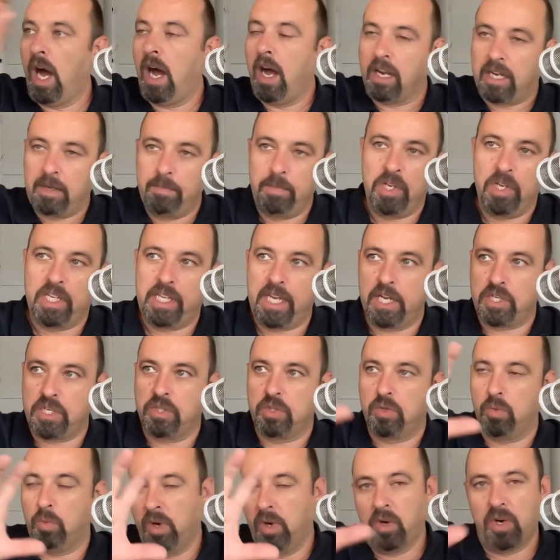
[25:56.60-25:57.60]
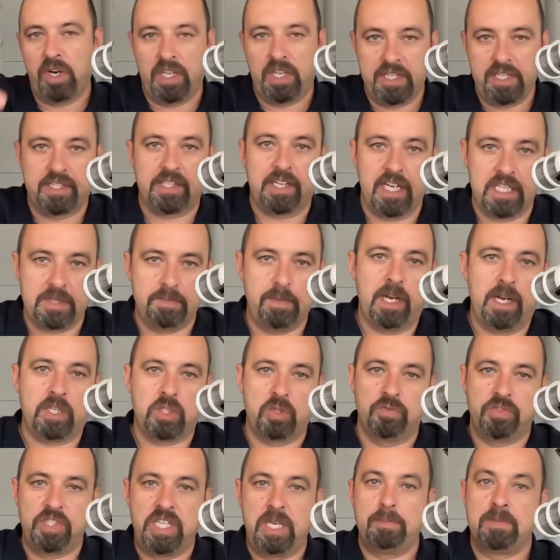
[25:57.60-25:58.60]
communication tool? We already discussed
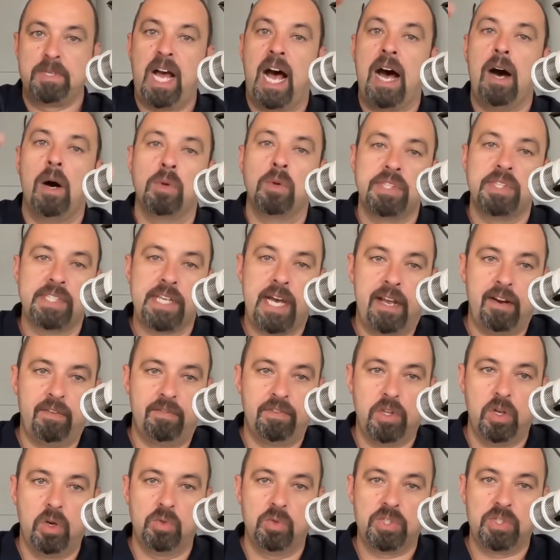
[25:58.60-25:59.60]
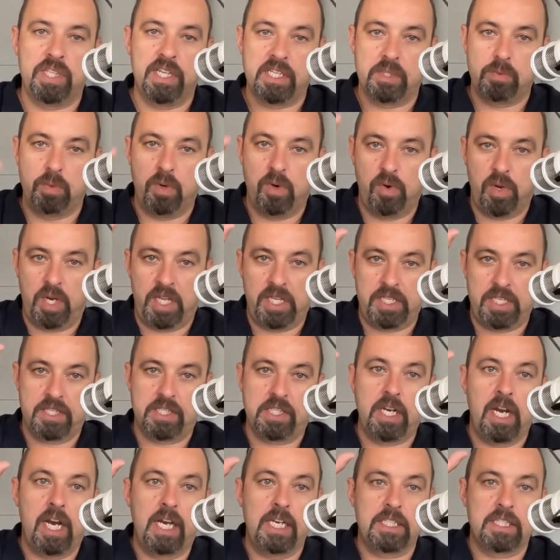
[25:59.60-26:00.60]
Microsoft Teams. Outside of those things we already
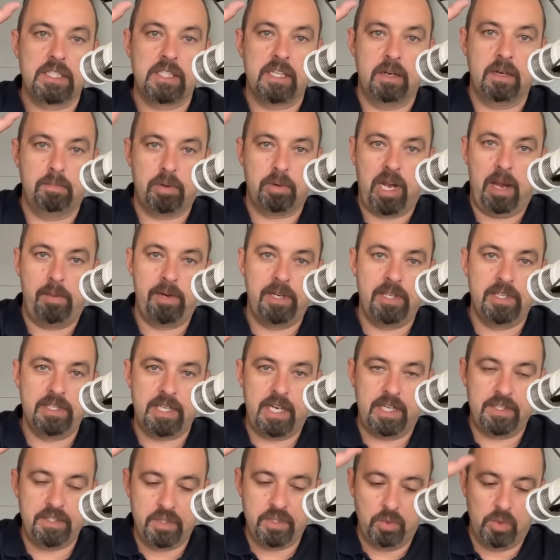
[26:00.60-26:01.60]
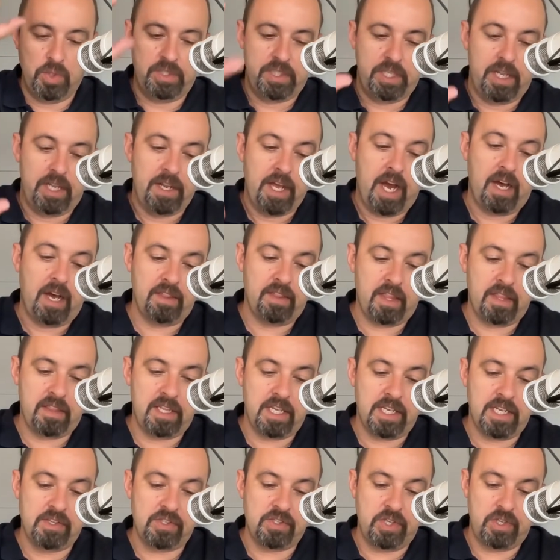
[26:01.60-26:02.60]
discussed, a primary design tool, and then other
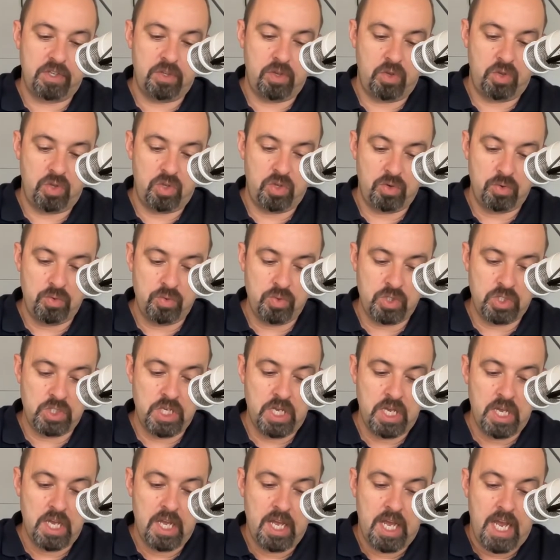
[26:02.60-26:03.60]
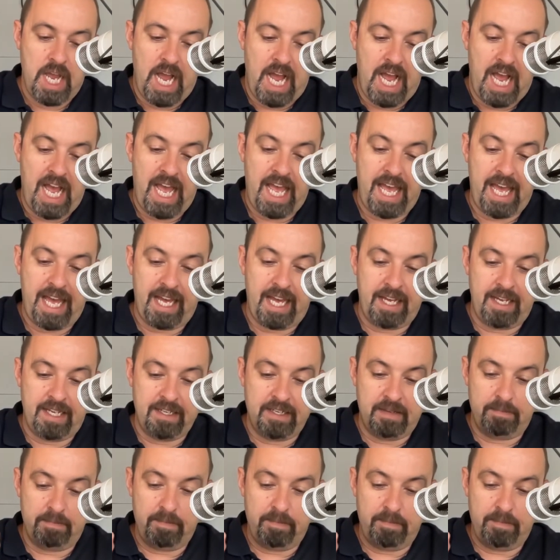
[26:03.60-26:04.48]
things that you use. And